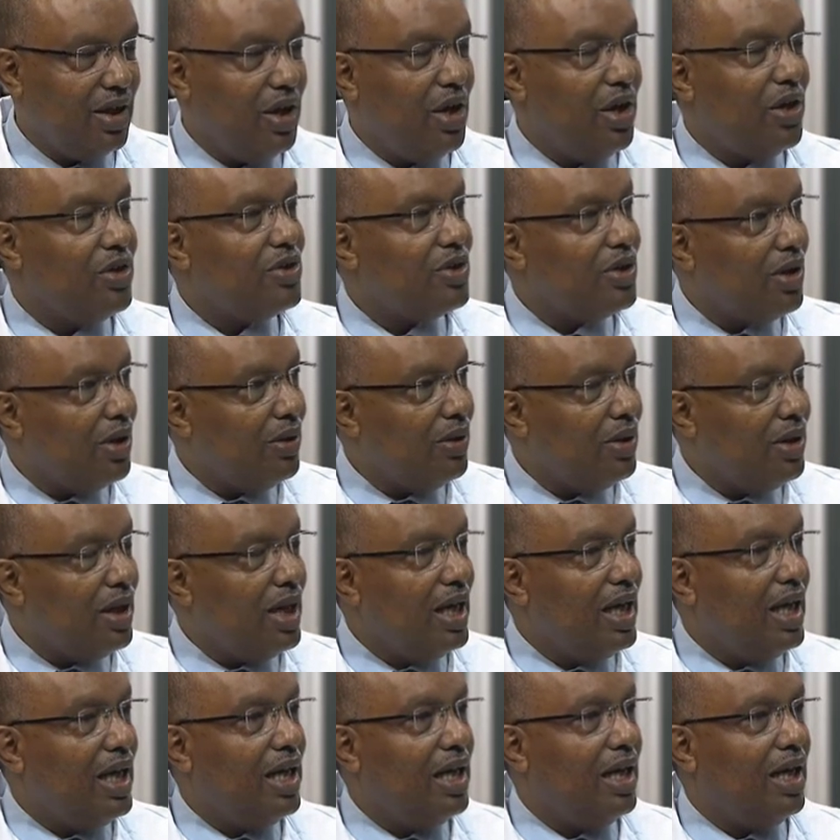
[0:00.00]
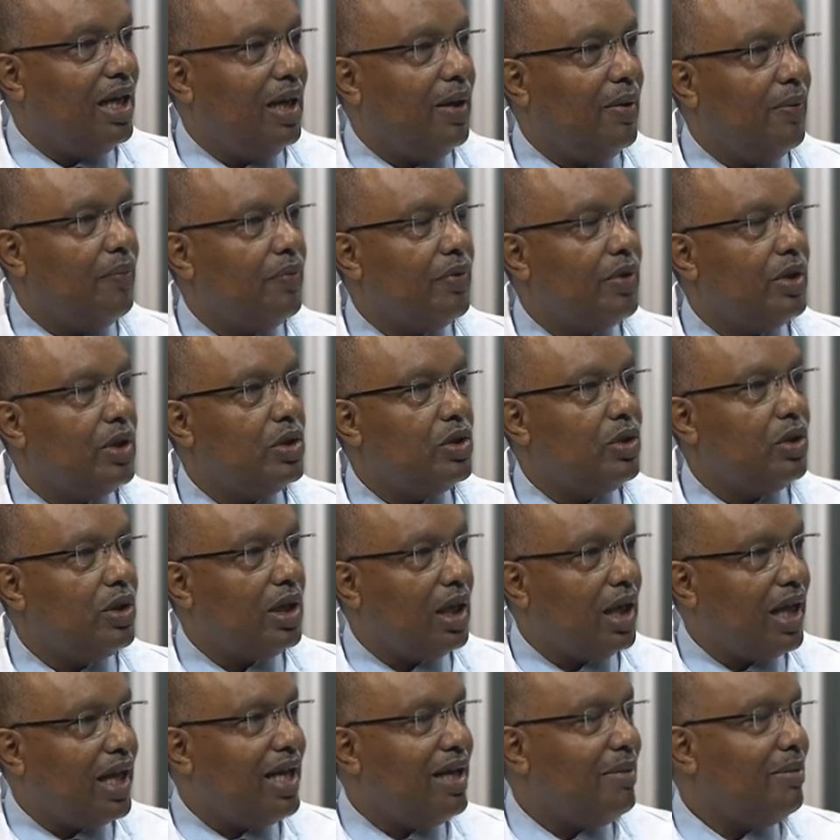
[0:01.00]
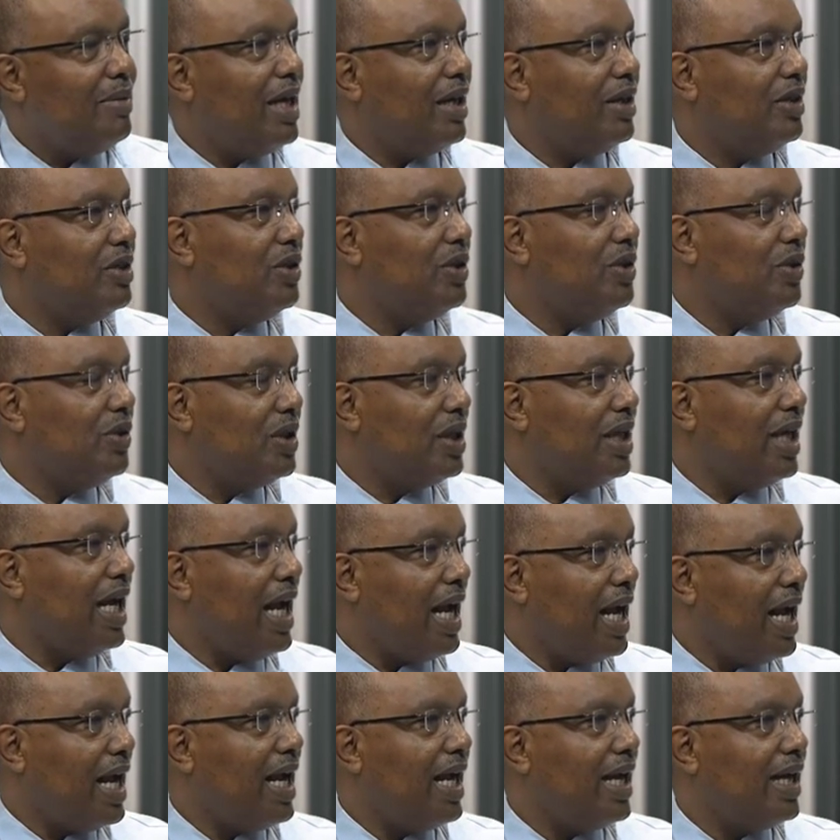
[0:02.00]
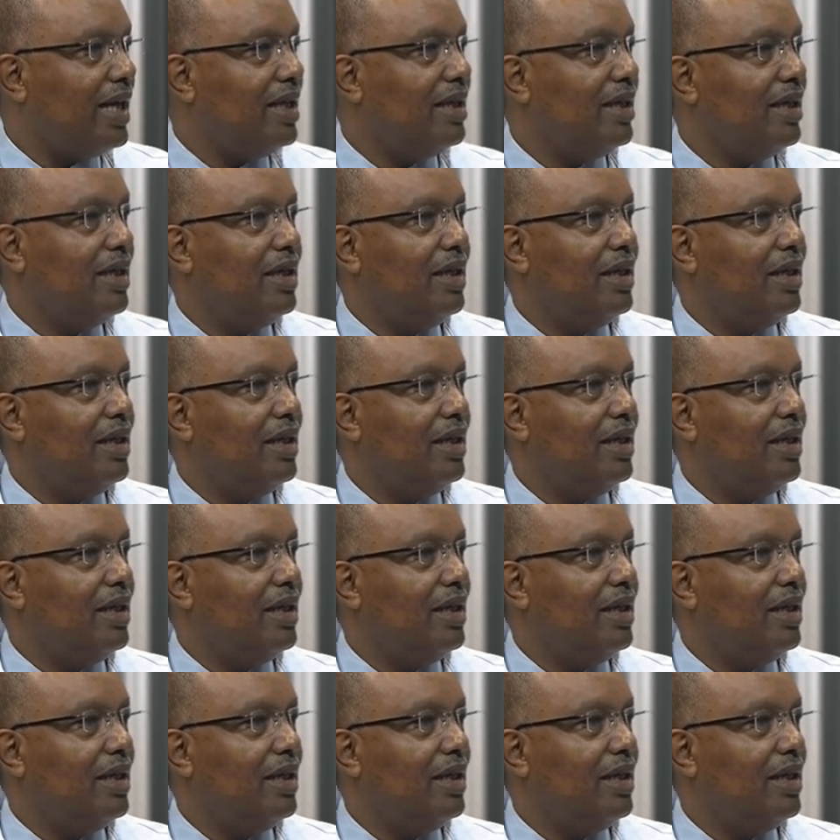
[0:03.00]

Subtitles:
So to claim that you can